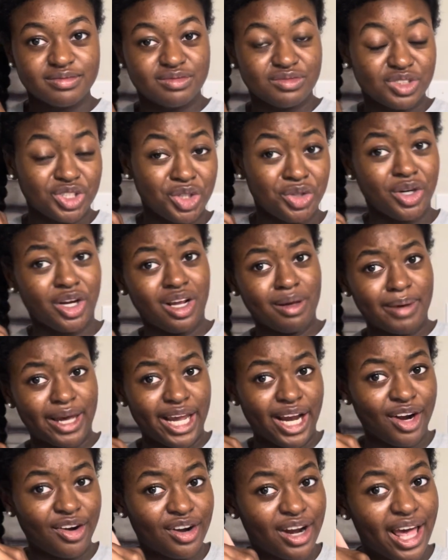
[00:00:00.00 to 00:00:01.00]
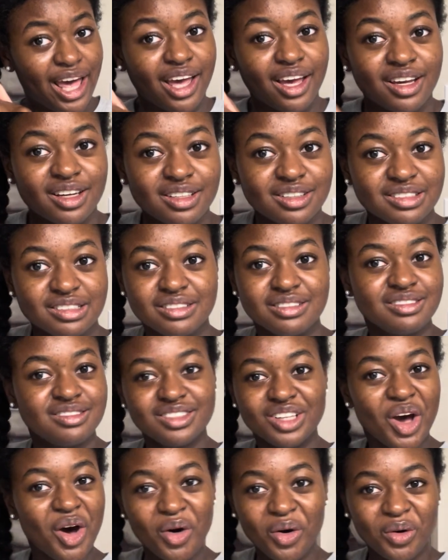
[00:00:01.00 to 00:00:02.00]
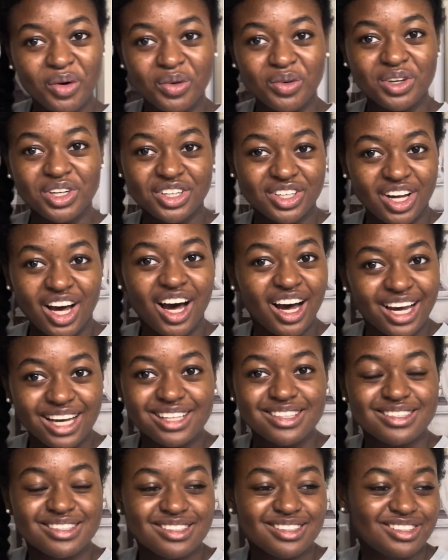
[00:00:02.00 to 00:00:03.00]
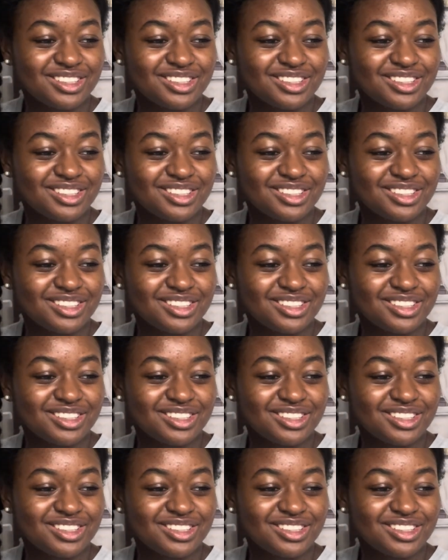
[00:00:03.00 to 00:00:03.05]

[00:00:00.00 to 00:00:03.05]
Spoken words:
you're cutting my hair today. No, you're not.